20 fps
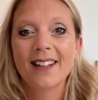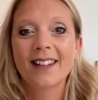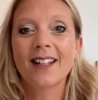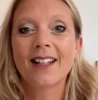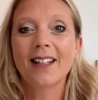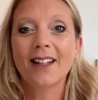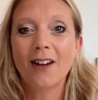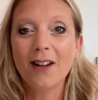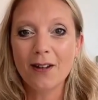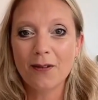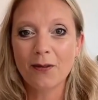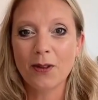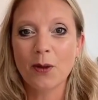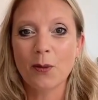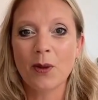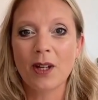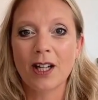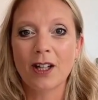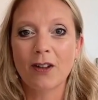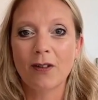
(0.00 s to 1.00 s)
the life that
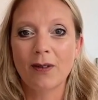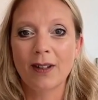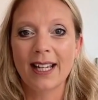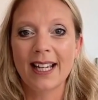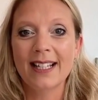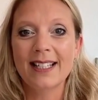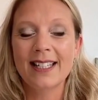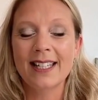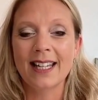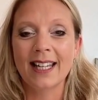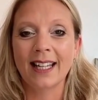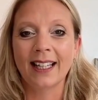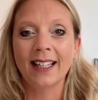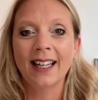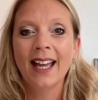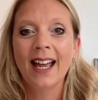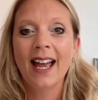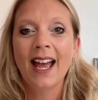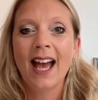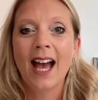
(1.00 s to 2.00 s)
we are creating.
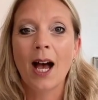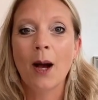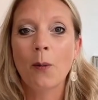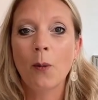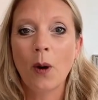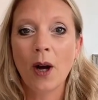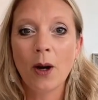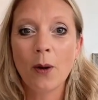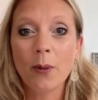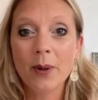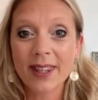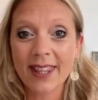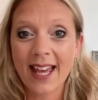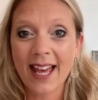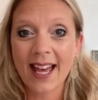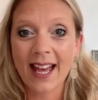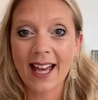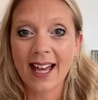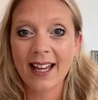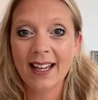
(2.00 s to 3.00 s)
And while we're
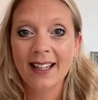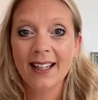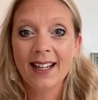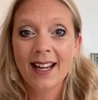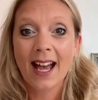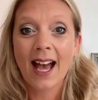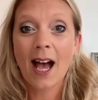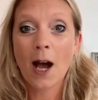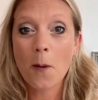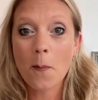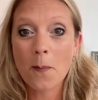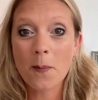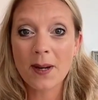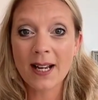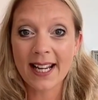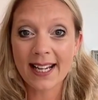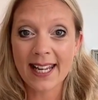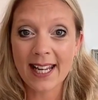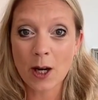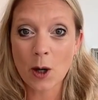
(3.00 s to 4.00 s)
there, how
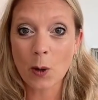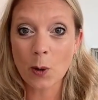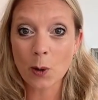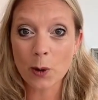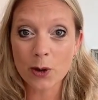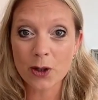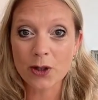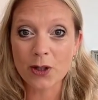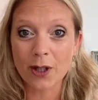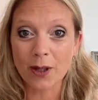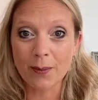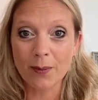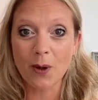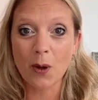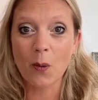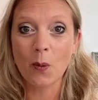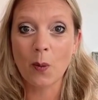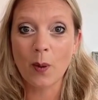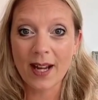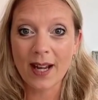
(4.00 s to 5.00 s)
bloody awesome
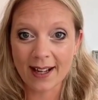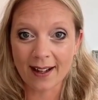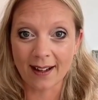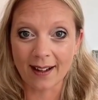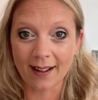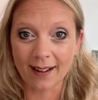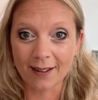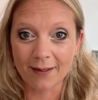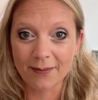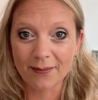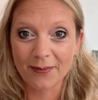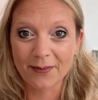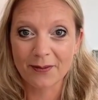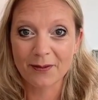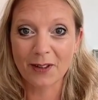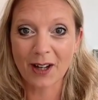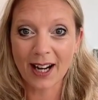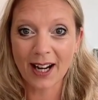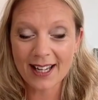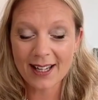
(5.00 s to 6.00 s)
we are,
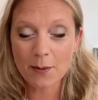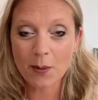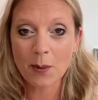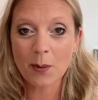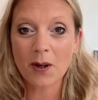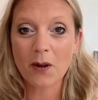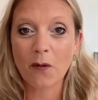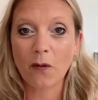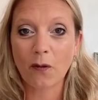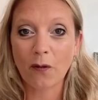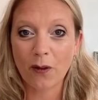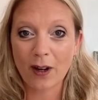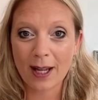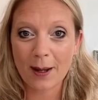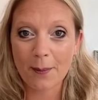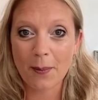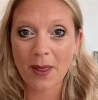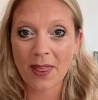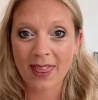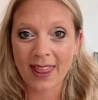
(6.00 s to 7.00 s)
right? We want to
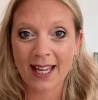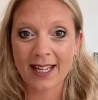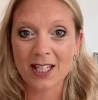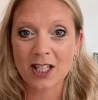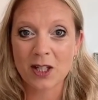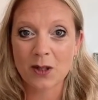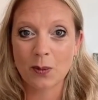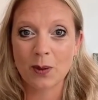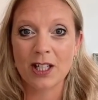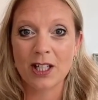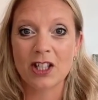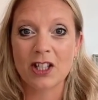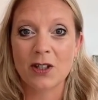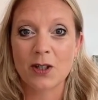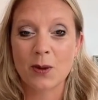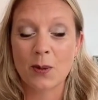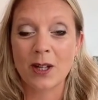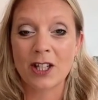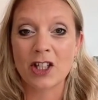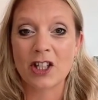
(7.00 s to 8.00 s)
flip that
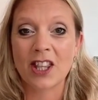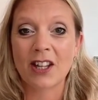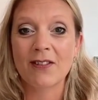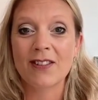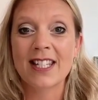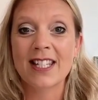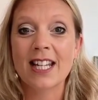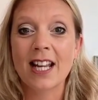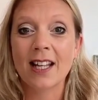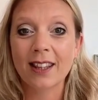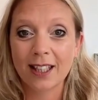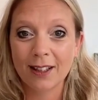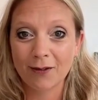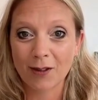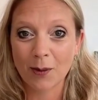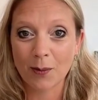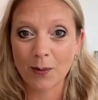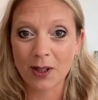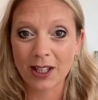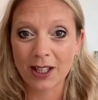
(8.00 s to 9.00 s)
switch. There is nothing
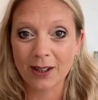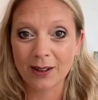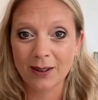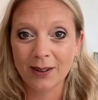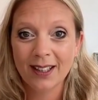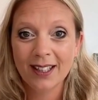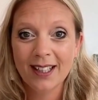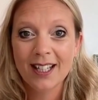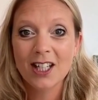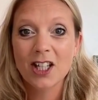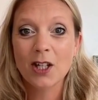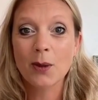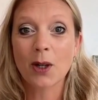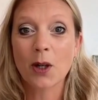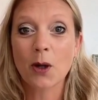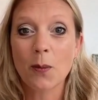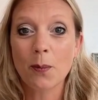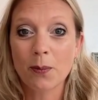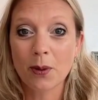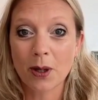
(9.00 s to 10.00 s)
wrong with you. You are
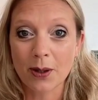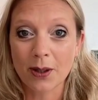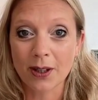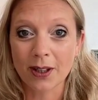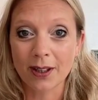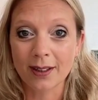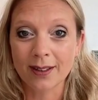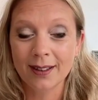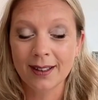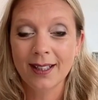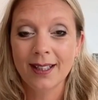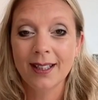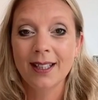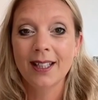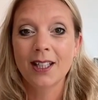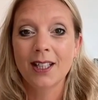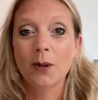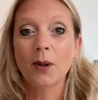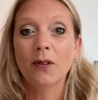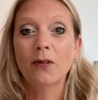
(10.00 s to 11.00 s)
not broken.
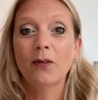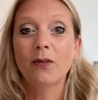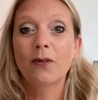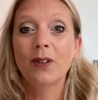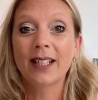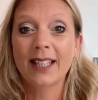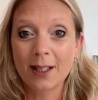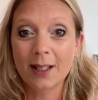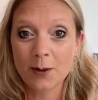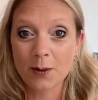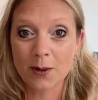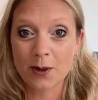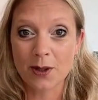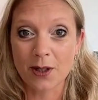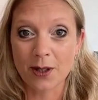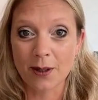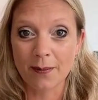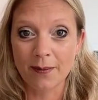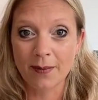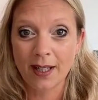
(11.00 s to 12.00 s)
You are freaking
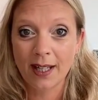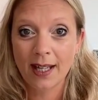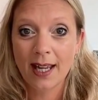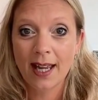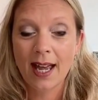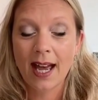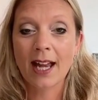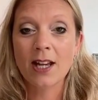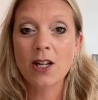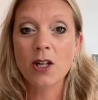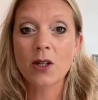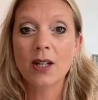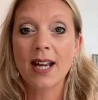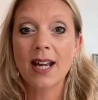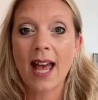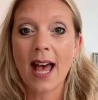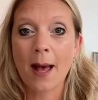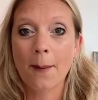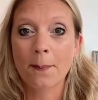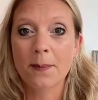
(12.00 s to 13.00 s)
awesome. And you can
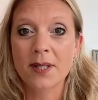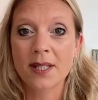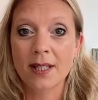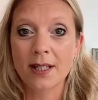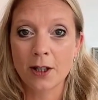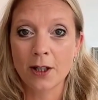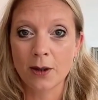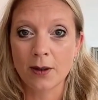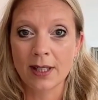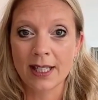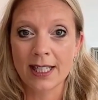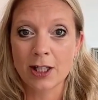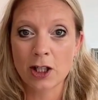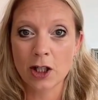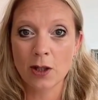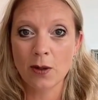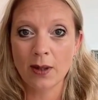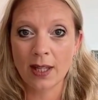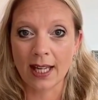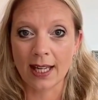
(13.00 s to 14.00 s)
absolutely
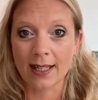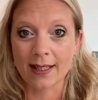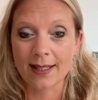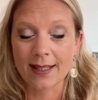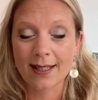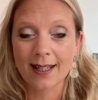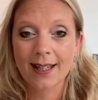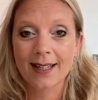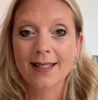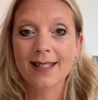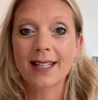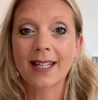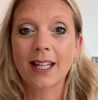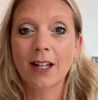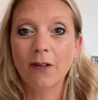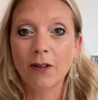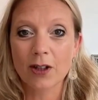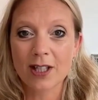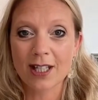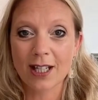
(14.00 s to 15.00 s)
do this. So
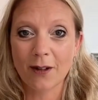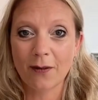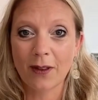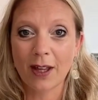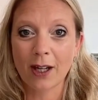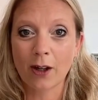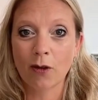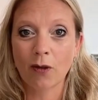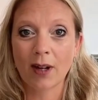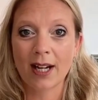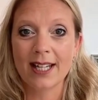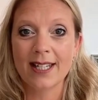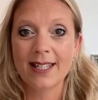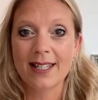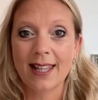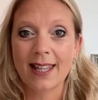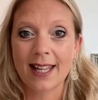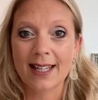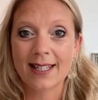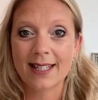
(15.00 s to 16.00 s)
give yourself that
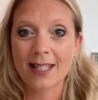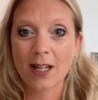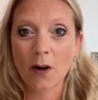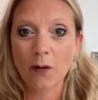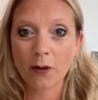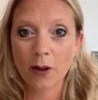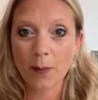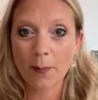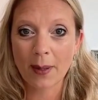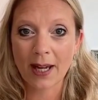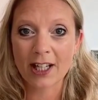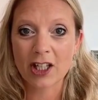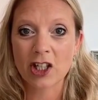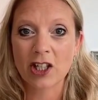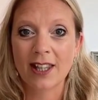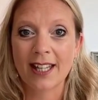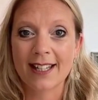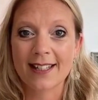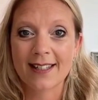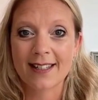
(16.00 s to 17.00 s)
grace, that
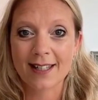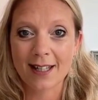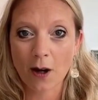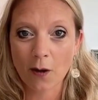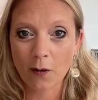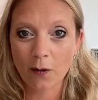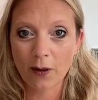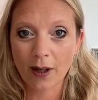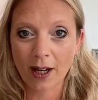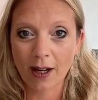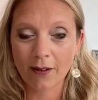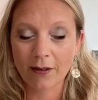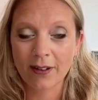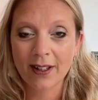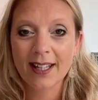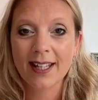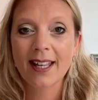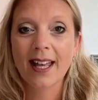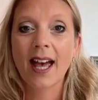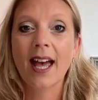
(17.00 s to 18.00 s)
self-compassion, that self-love,
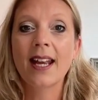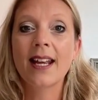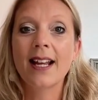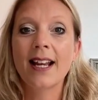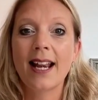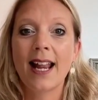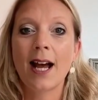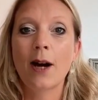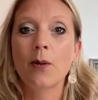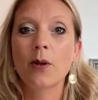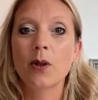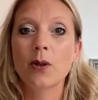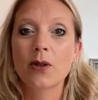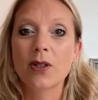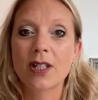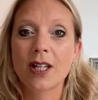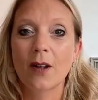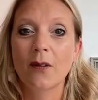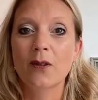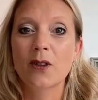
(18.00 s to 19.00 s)
and allow
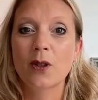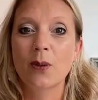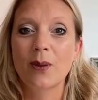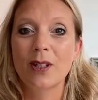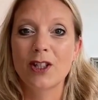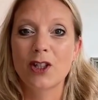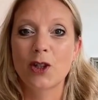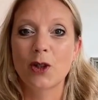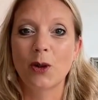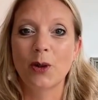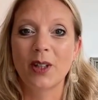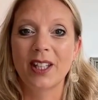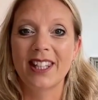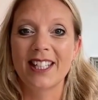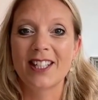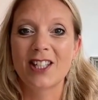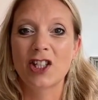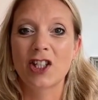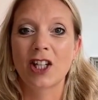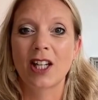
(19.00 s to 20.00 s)
yourself to enjoy
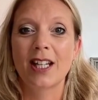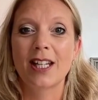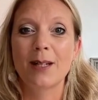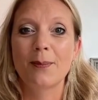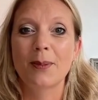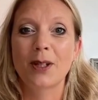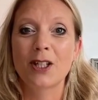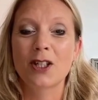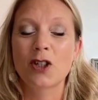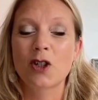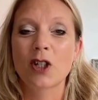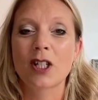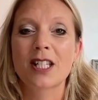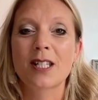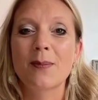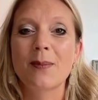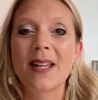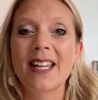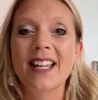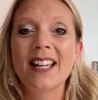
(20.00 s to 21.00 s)
this journey. Because
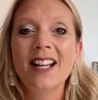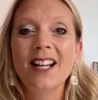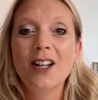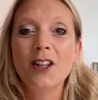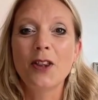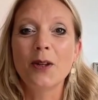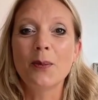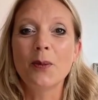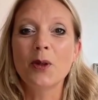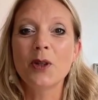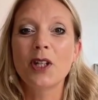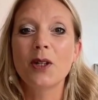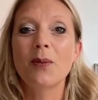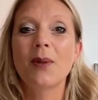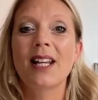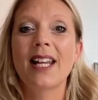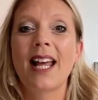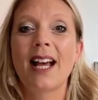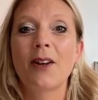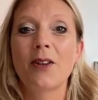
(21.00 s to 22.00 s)
trust me, the more you
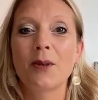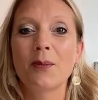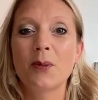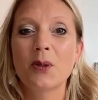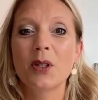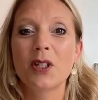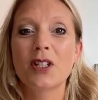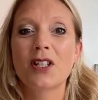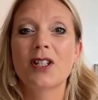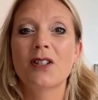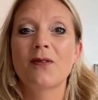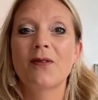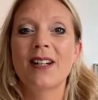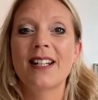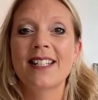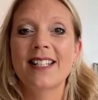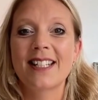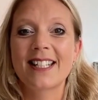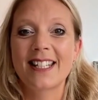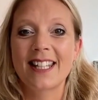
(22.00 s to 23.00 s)
allow, the more you
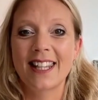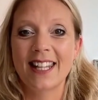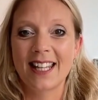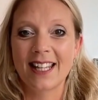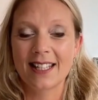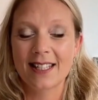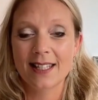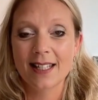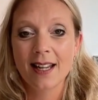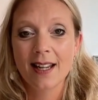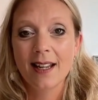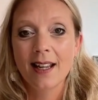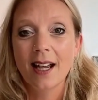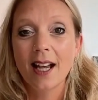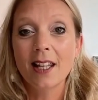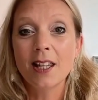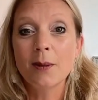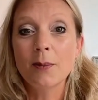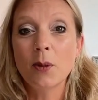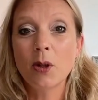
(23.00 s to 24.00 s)
surrender to this,
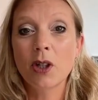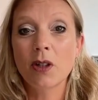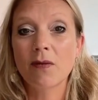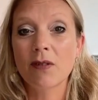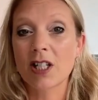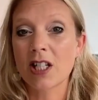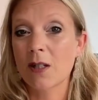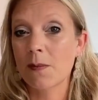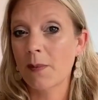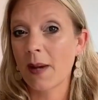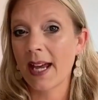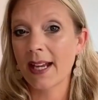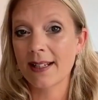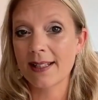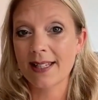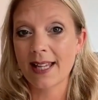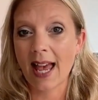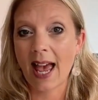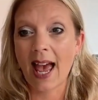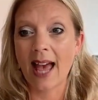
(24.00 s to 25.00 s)
and the more you
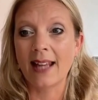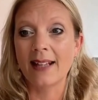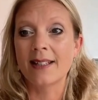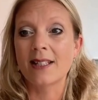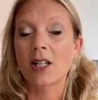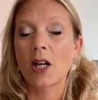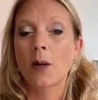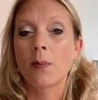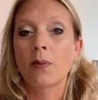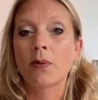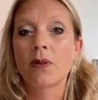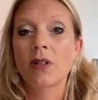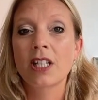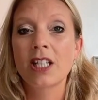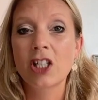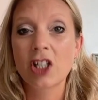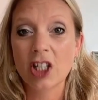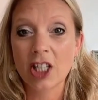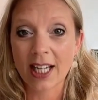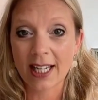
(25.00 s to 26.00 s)
respect and
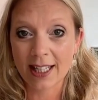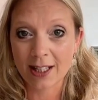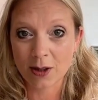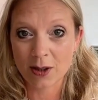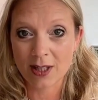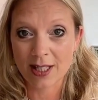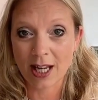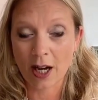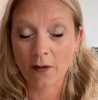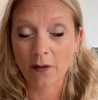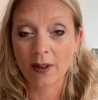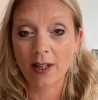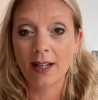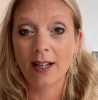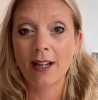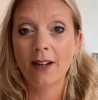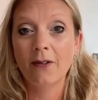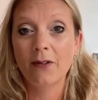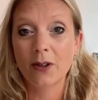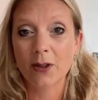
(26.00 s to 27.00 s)
appreciate yourself and
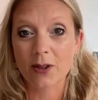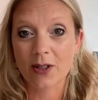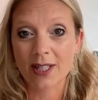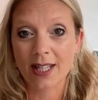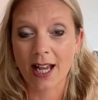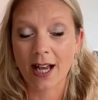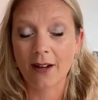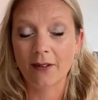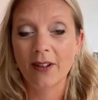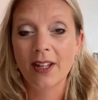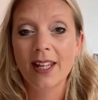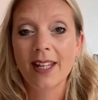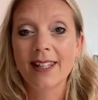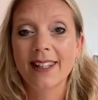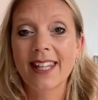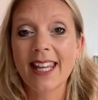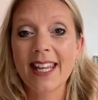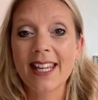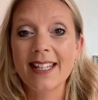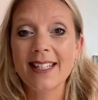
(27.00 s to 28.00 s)
love yourself,
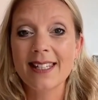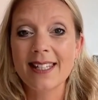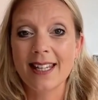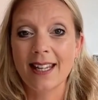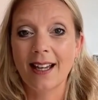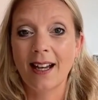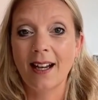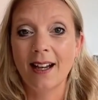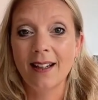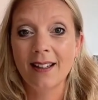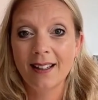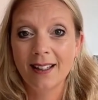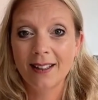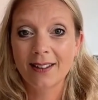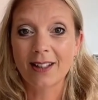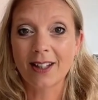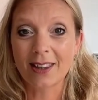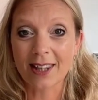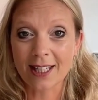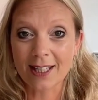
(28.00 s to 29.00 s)
the easier
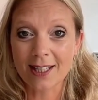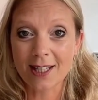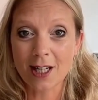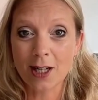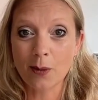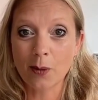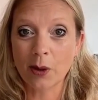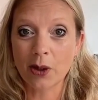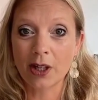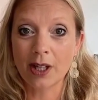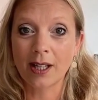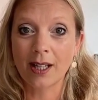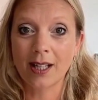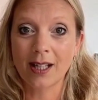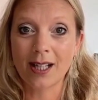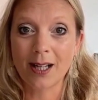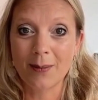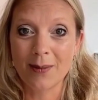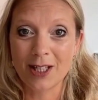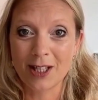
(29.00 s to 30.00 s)
the things that you want are going
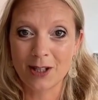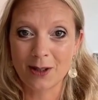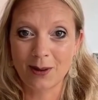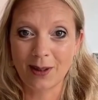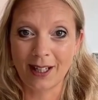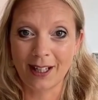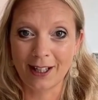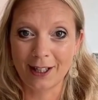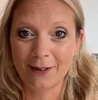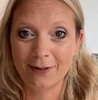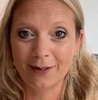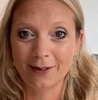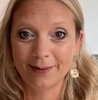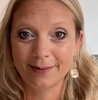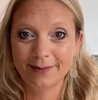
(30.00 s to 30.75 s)
to come into your life.